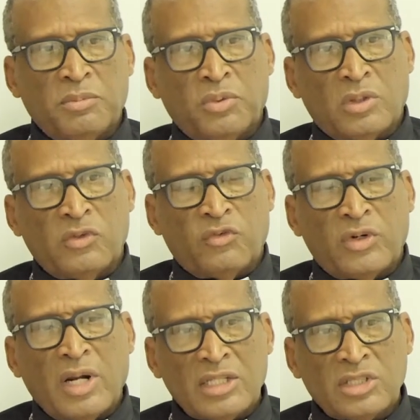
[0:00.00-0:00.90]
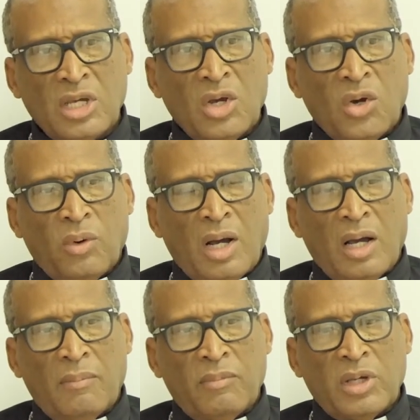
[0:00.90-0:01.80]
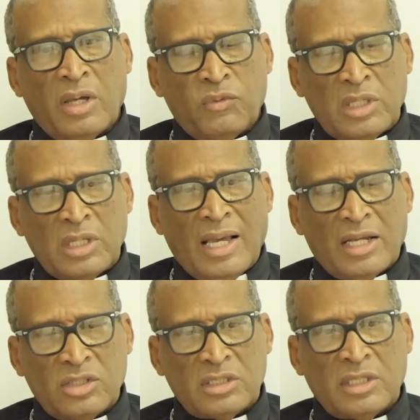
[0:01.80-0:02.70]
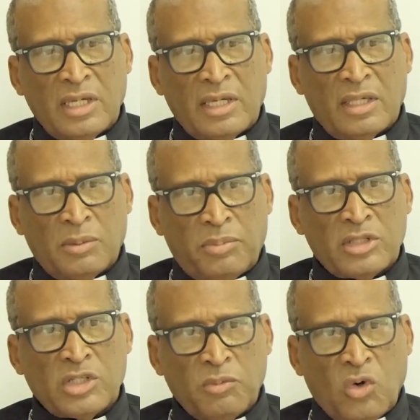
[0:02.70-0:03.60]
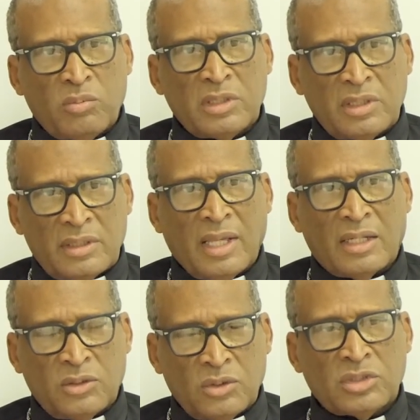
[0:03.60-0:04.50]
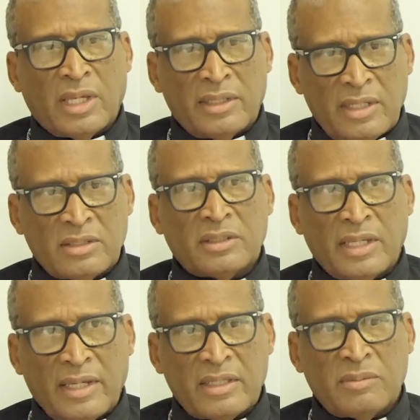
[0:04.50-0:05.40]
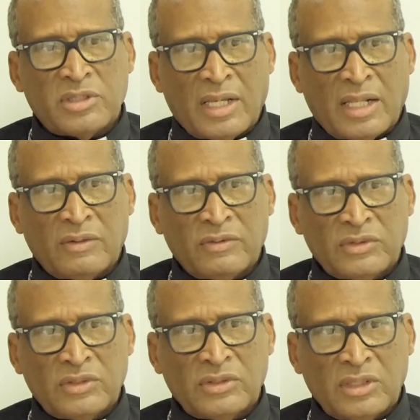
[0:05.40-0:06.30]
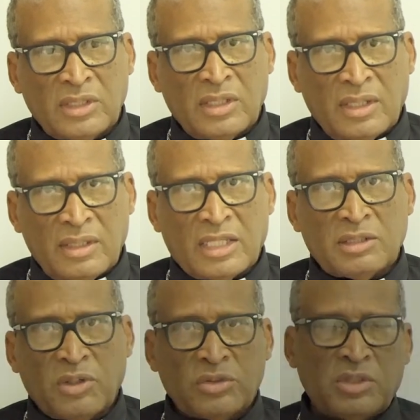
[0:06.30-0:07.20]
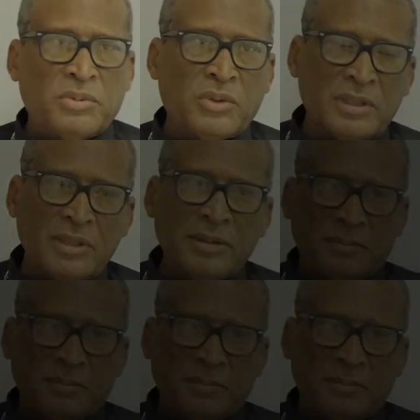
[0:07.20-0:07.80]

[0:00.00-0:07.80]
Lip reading: important for us, if we actually take care of the present moment, that those 10 years will take care of themselves. That's most important.